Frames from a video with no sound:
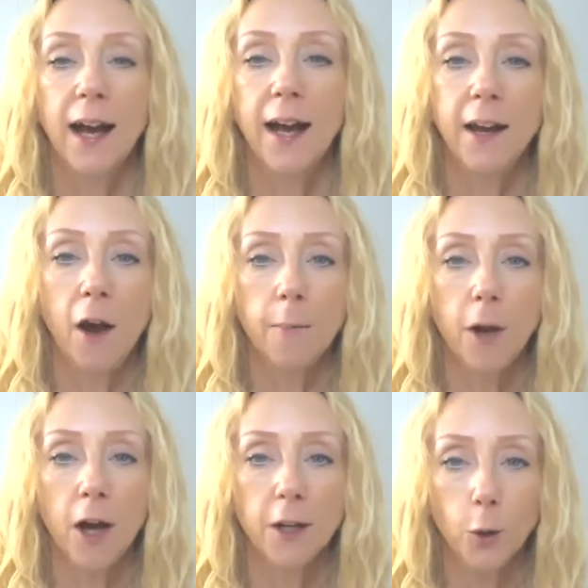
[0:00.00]
and I'm
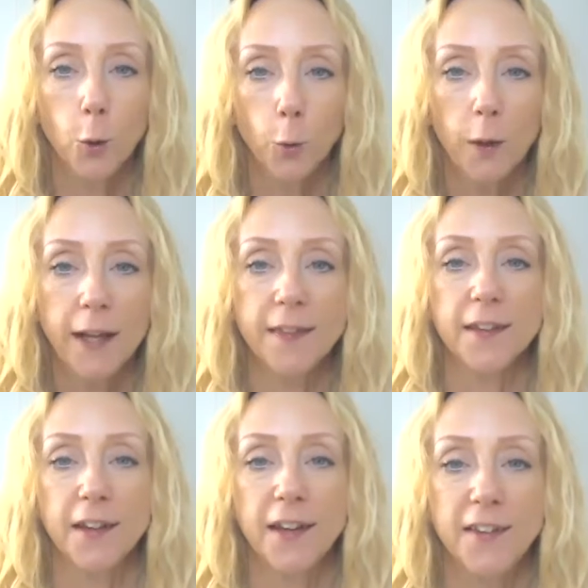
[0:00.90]
kind of caught
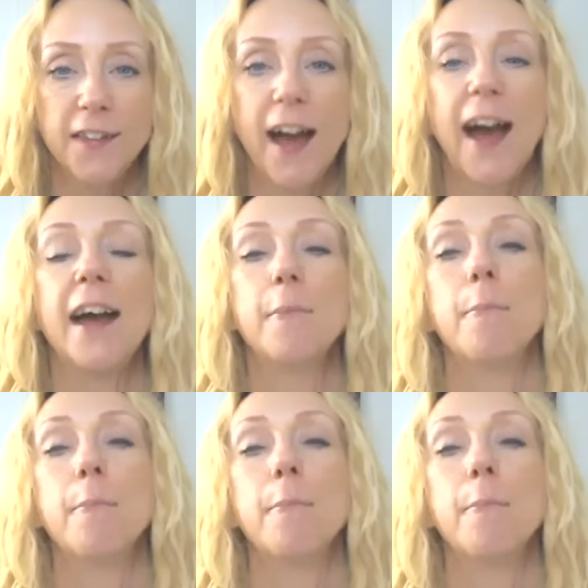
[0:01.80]
in that